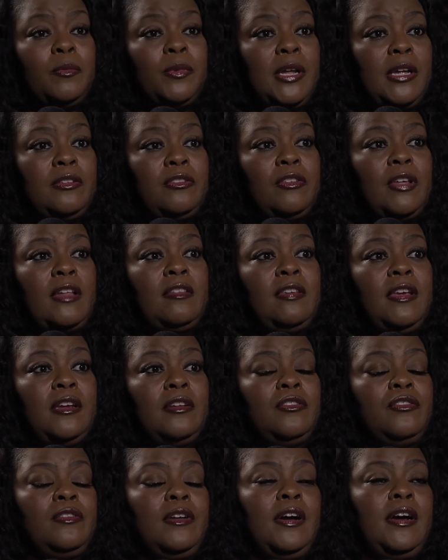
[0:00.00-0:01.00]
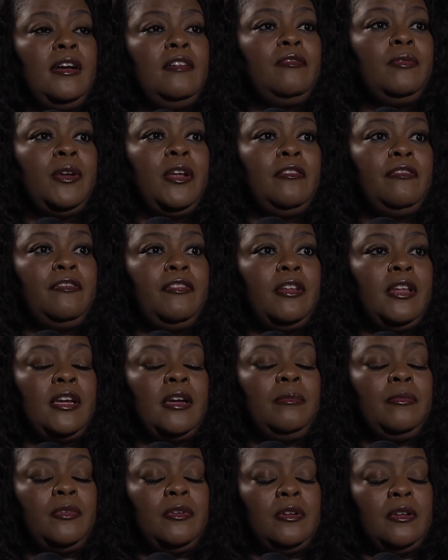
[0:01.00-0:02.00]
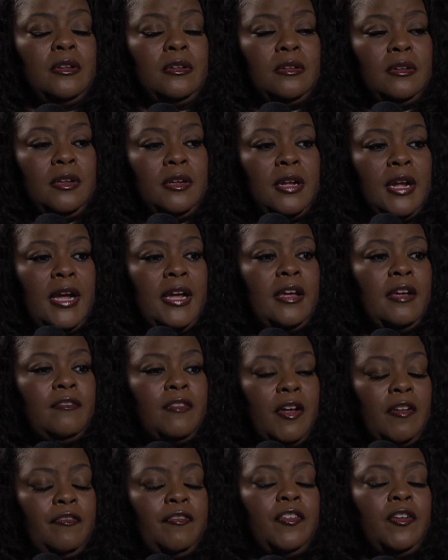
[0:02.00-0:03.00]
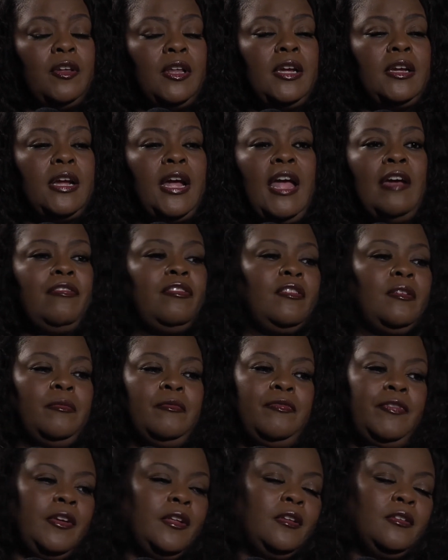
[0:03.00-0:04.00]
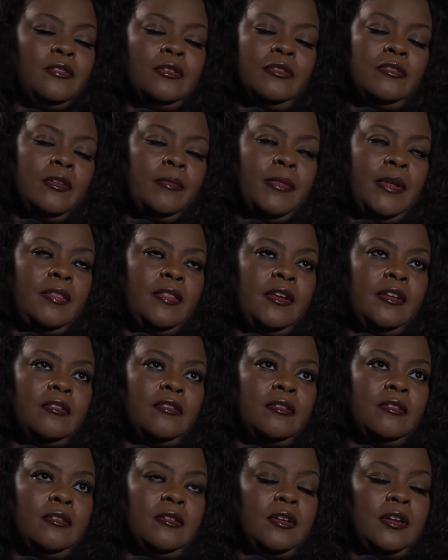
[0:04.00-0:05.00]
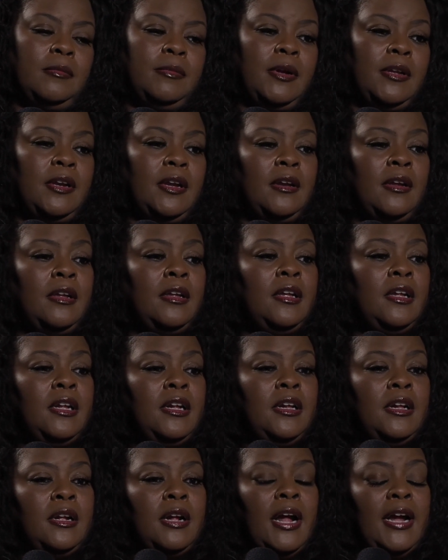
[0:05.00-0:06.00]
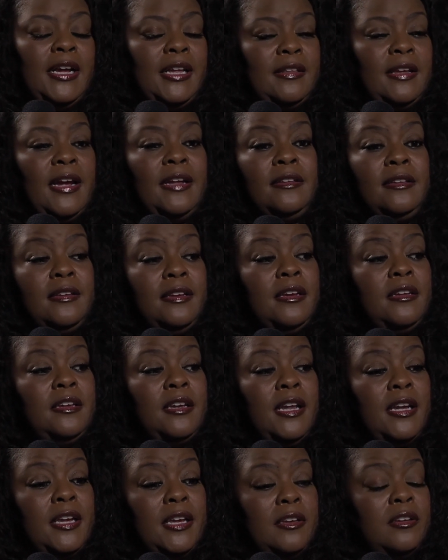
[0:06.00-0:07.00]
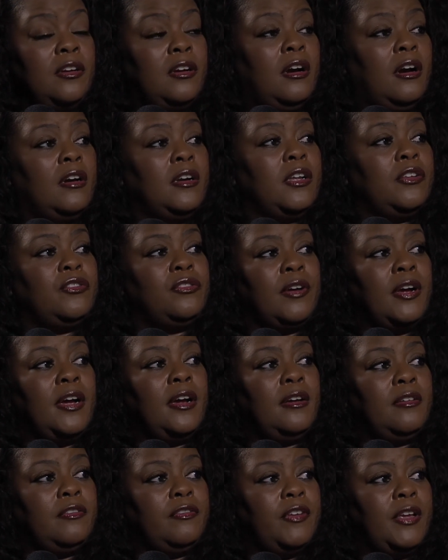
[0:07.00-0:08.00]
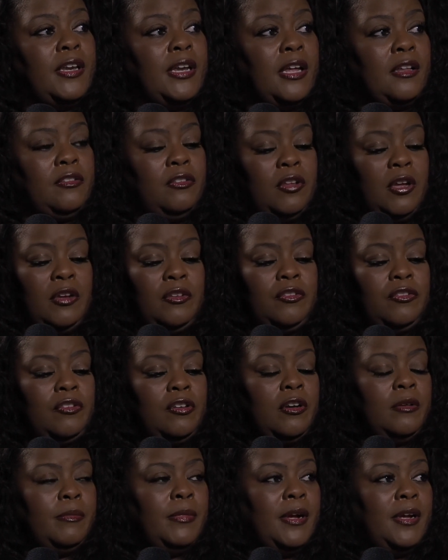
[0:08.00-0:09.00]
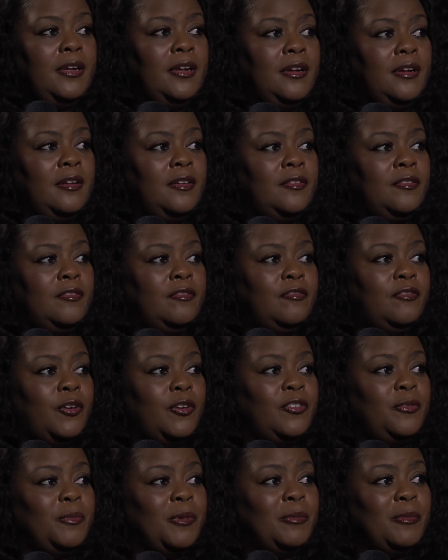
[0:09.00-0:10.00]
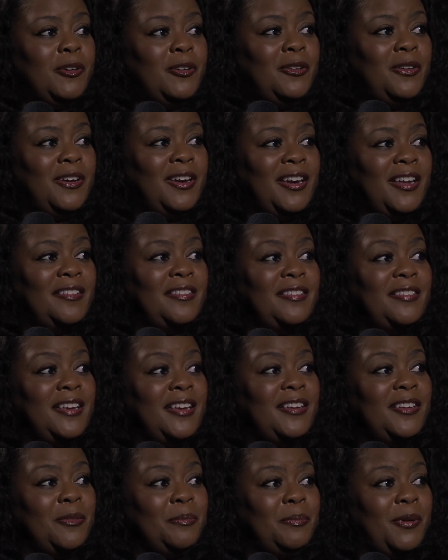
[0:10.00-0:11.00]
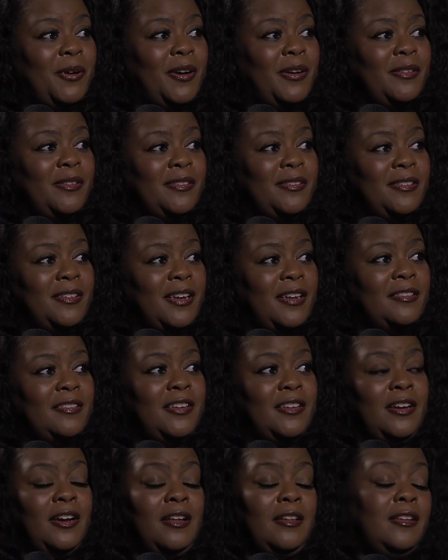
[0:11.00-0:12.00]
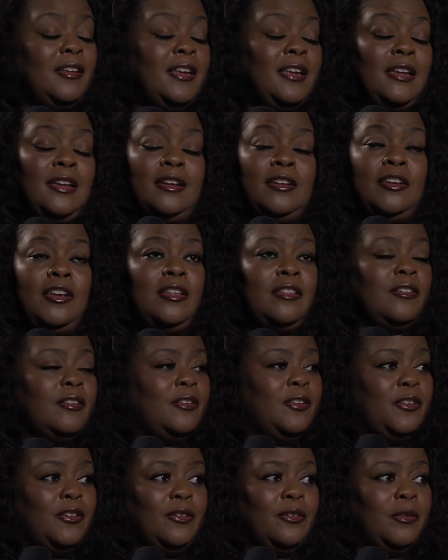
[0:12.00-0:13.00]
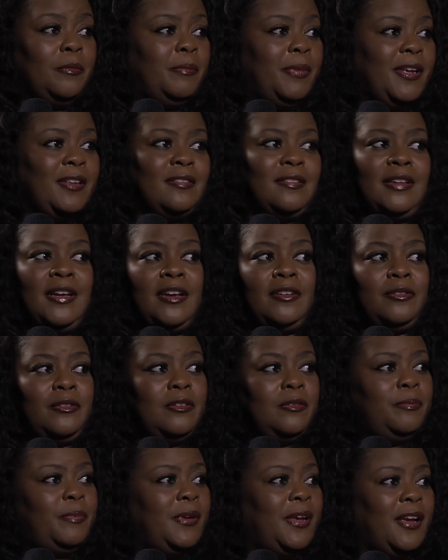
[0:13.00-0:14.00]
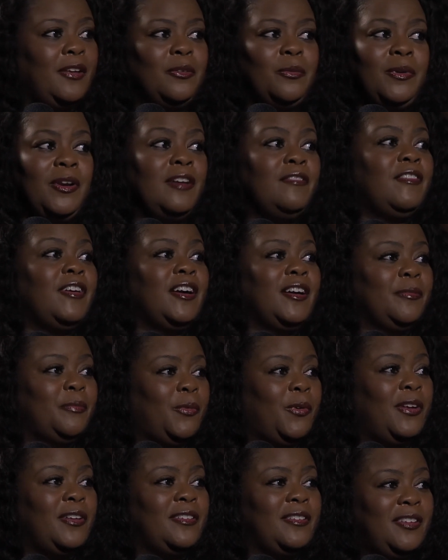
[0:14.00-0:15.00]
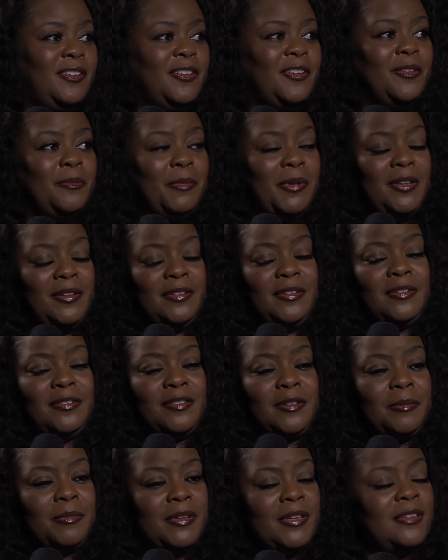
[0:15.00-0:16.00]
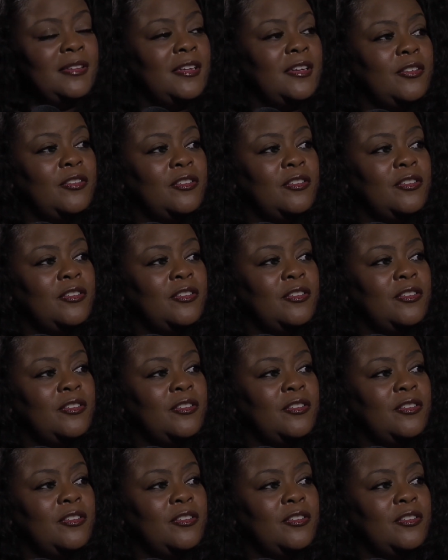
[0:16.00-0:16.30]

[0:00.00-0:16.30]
When I take a drive, when I feel like I feel like I have some feelings or something I think is going to come out, I get the idea, and then I get in the car and I drive, and I turn my voice memo on, and I sing the parts, and I sing out either the bass line or the piano, whatever I want, the melody or something like that.